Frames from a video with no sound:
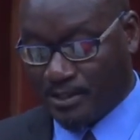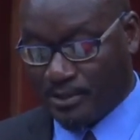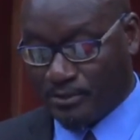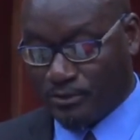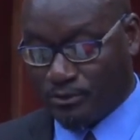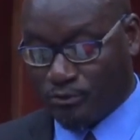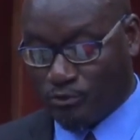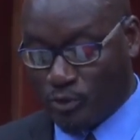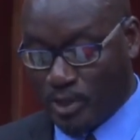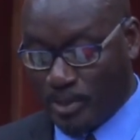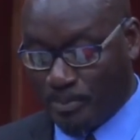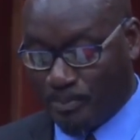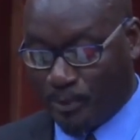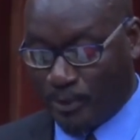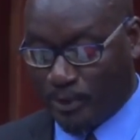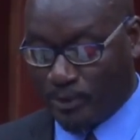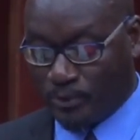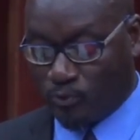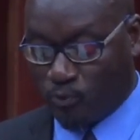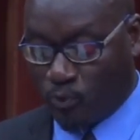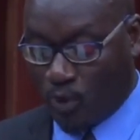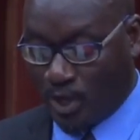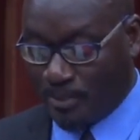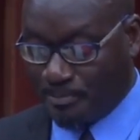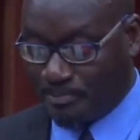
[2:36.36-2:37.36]

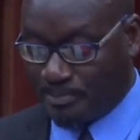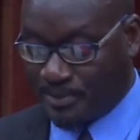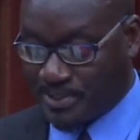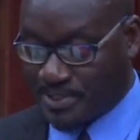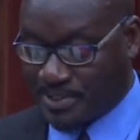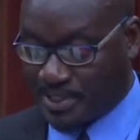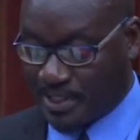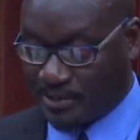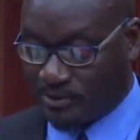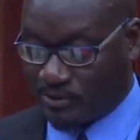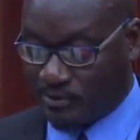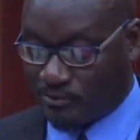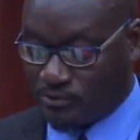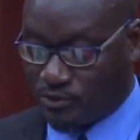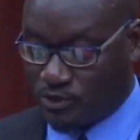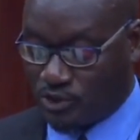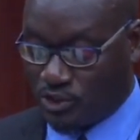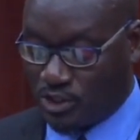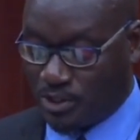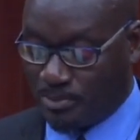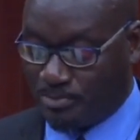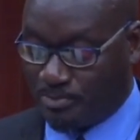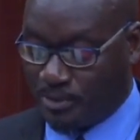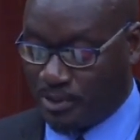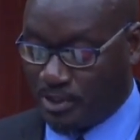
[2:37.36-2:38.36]
3.1% of
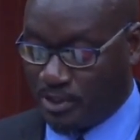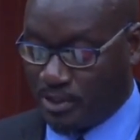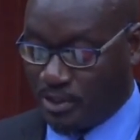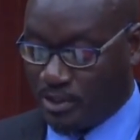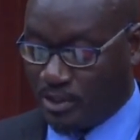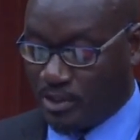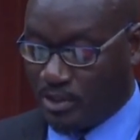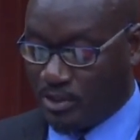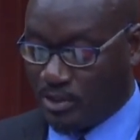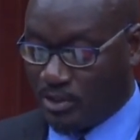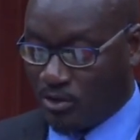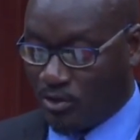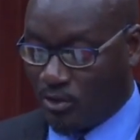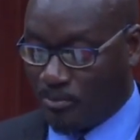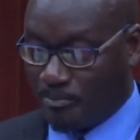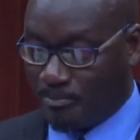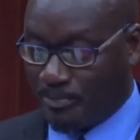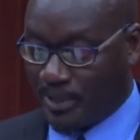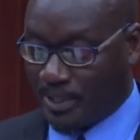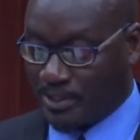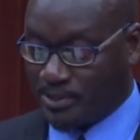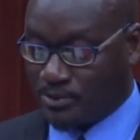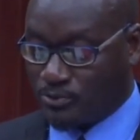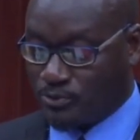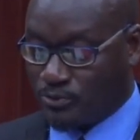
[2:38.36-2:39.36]
GDP
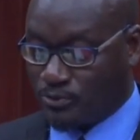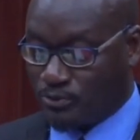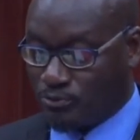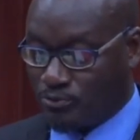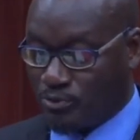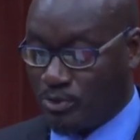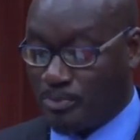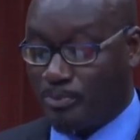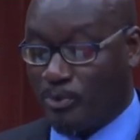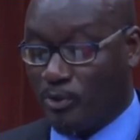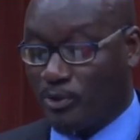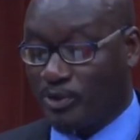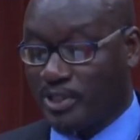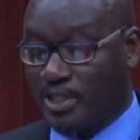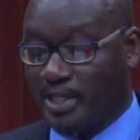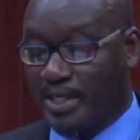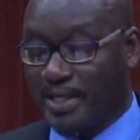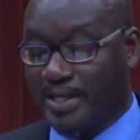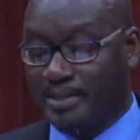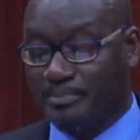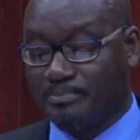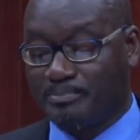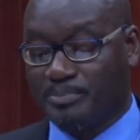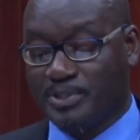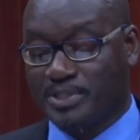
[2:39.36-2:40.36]
compared to
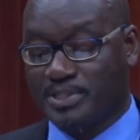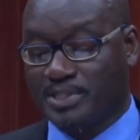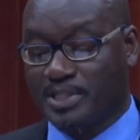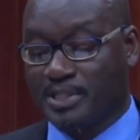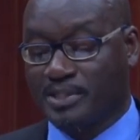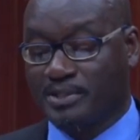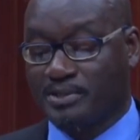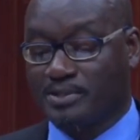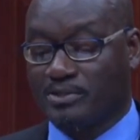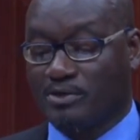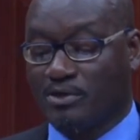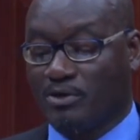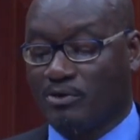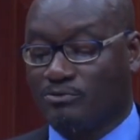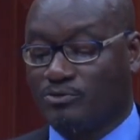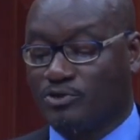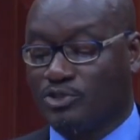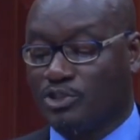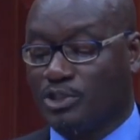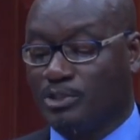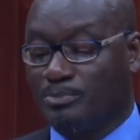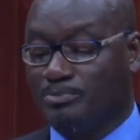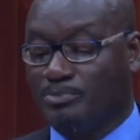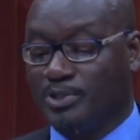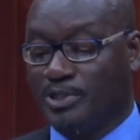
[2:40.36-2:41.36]
3.8% of
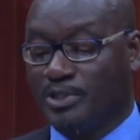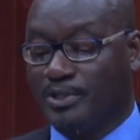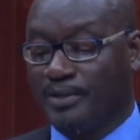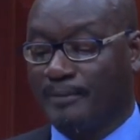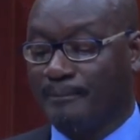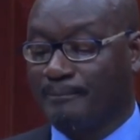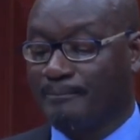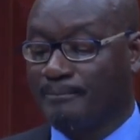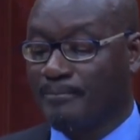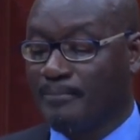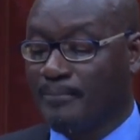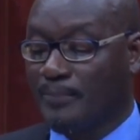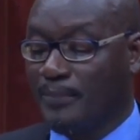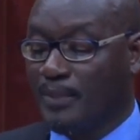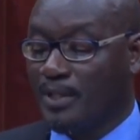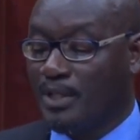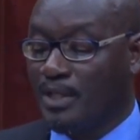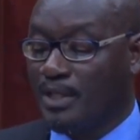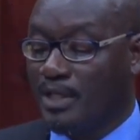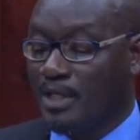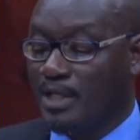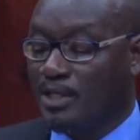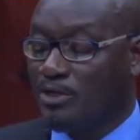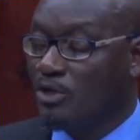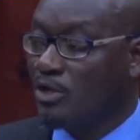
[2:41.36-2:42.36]
GDP.
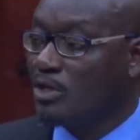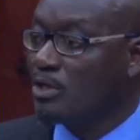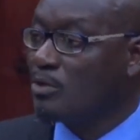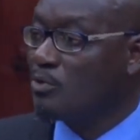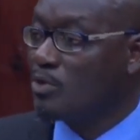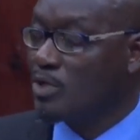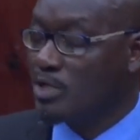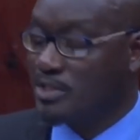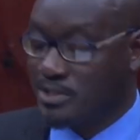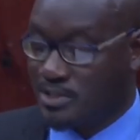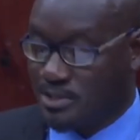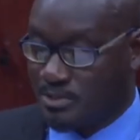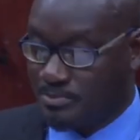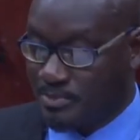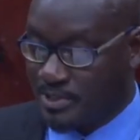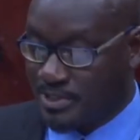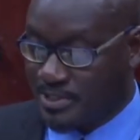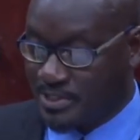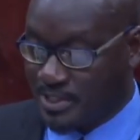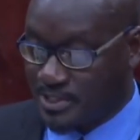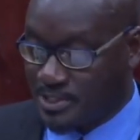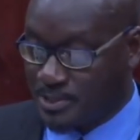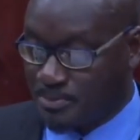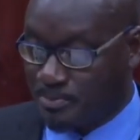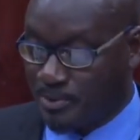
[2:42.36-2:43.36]
In other words,
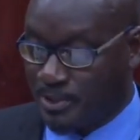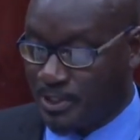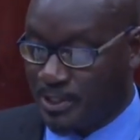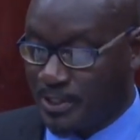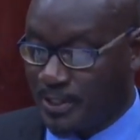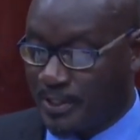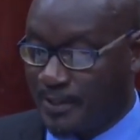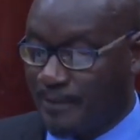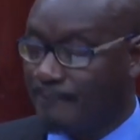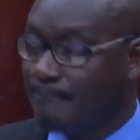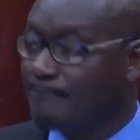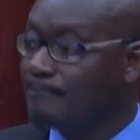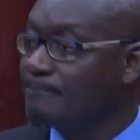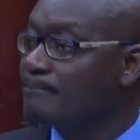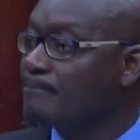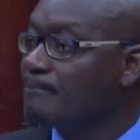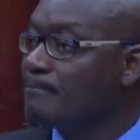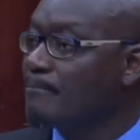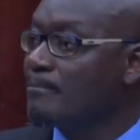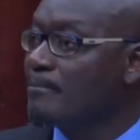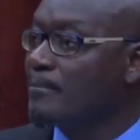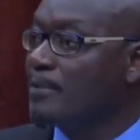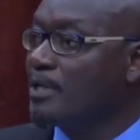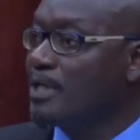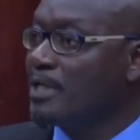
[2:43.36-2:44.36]
Mr. Speaker,
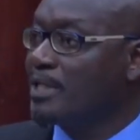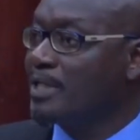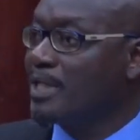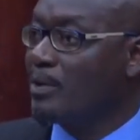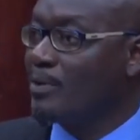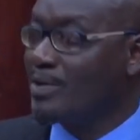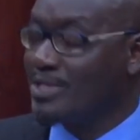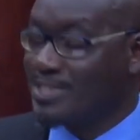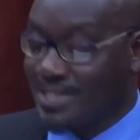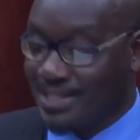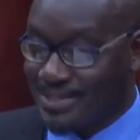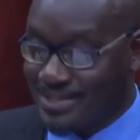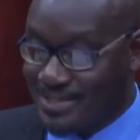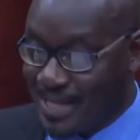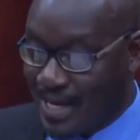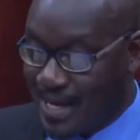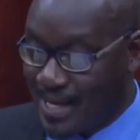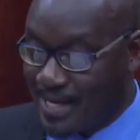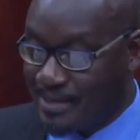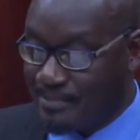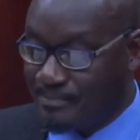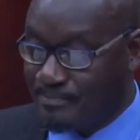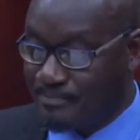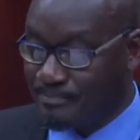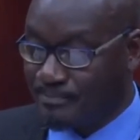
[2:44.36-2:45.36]
there was a
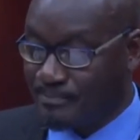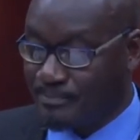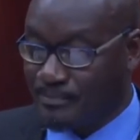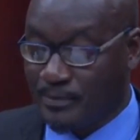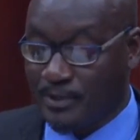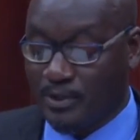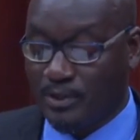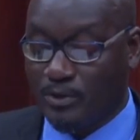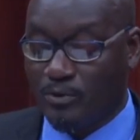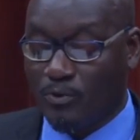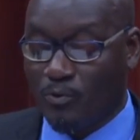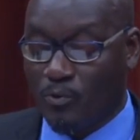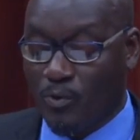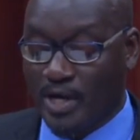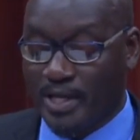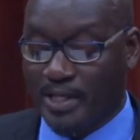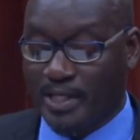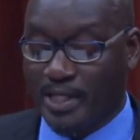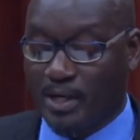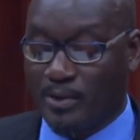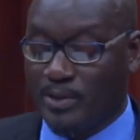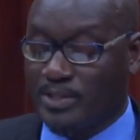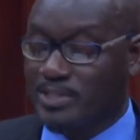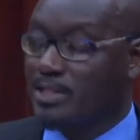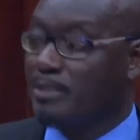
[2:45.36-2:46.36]
time when
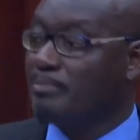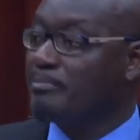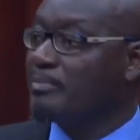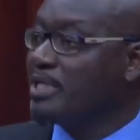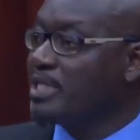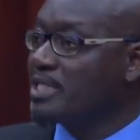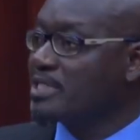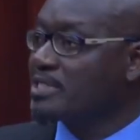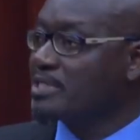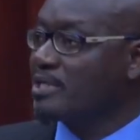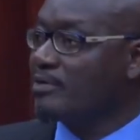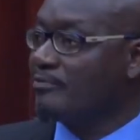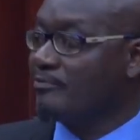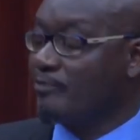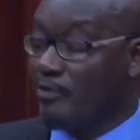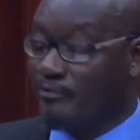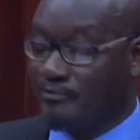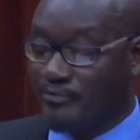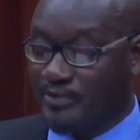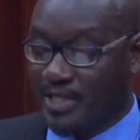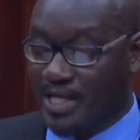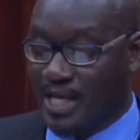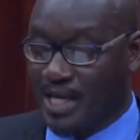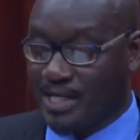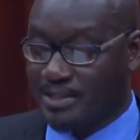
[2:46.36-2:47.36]
there was a Minister for
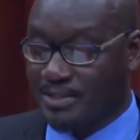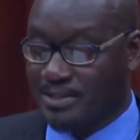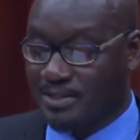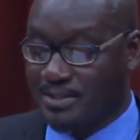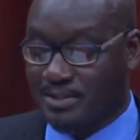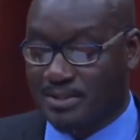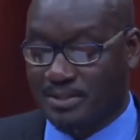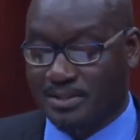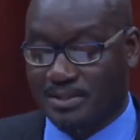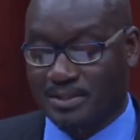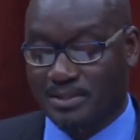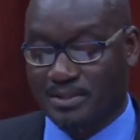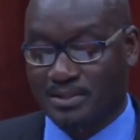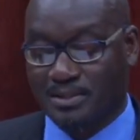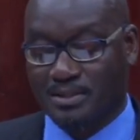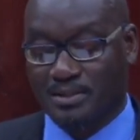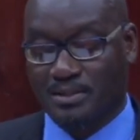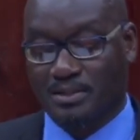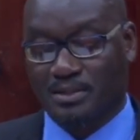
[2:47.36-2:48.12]
Finance